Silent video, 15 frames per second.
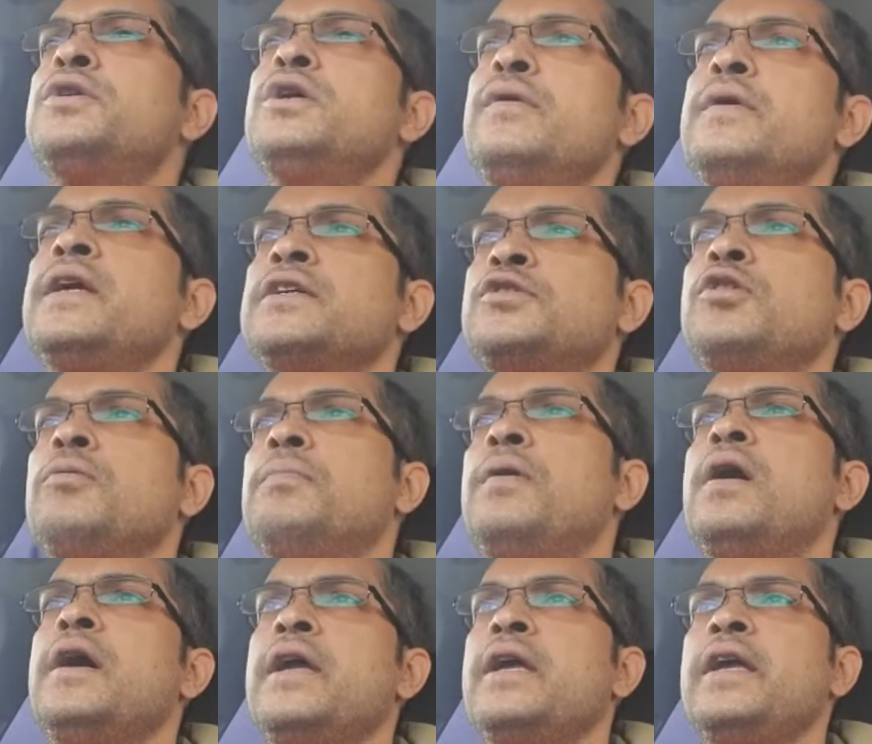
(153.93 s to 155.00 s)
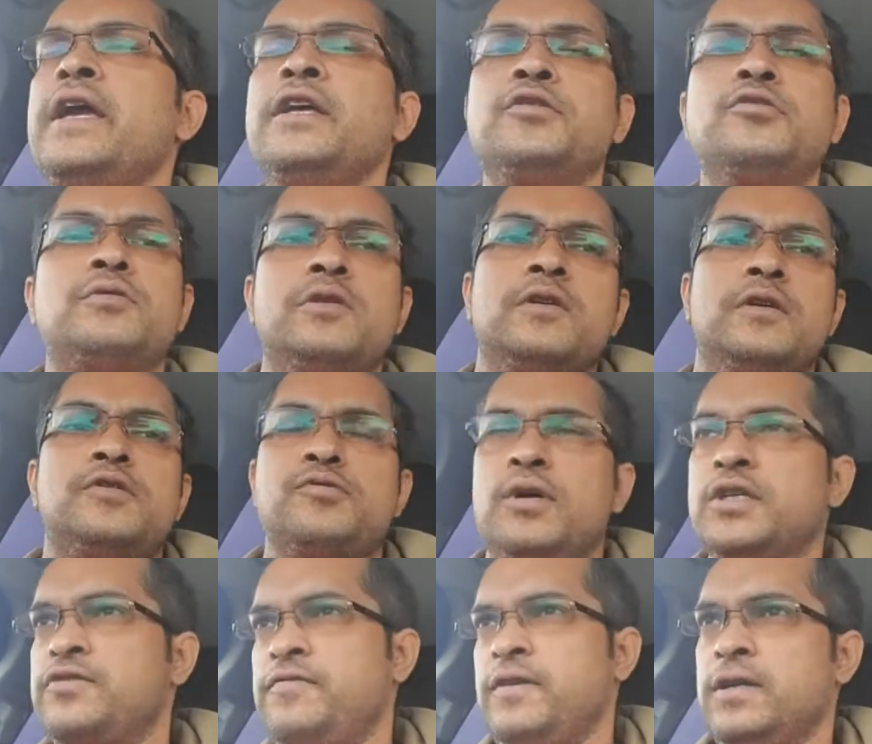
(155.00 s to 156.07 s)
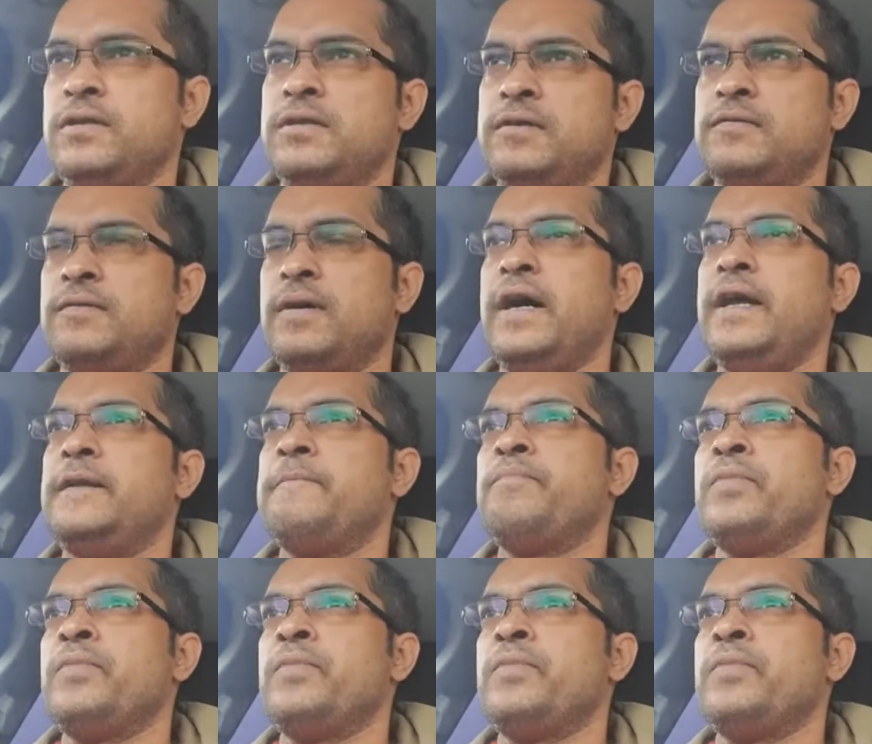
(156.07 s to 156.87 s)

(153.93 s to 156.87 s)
And what you're doing is you're buying into the trust fund,